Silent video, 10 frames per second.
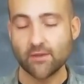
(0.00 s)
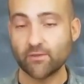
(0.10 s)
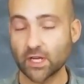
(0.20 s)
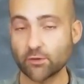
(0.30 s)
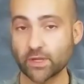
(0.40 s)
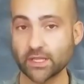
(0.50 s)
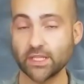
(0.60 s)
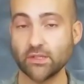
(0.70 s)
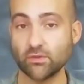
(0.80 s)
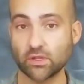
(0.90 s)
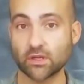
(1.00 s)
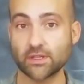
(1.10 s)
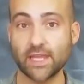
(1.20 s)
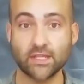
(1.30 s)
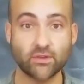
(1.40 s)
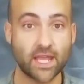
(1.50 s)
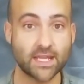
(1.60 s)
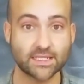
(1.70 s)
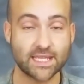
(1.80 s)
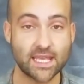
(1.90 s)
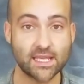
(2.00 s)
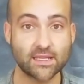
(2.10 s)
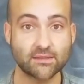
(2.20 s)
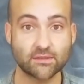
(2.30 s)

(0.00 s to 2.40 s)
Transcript: very quickly you learn that you can't take